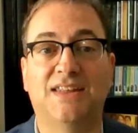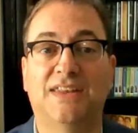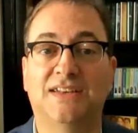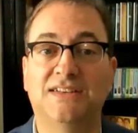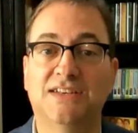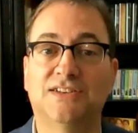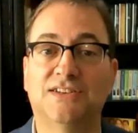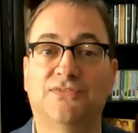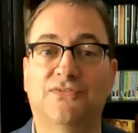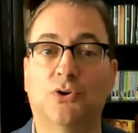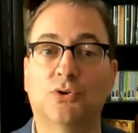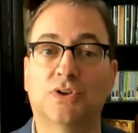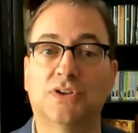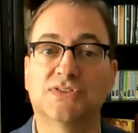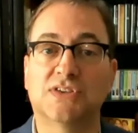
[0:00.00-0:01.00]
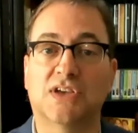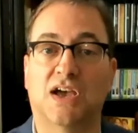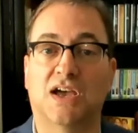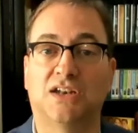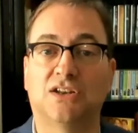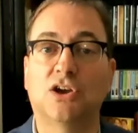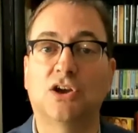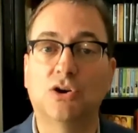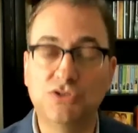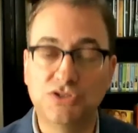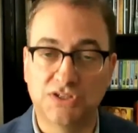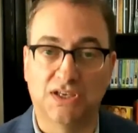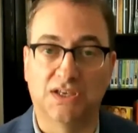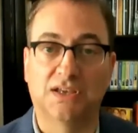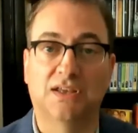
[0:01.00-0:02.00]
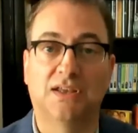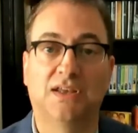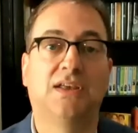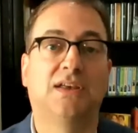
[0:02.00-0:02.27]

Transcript: they tend to focus on coaching,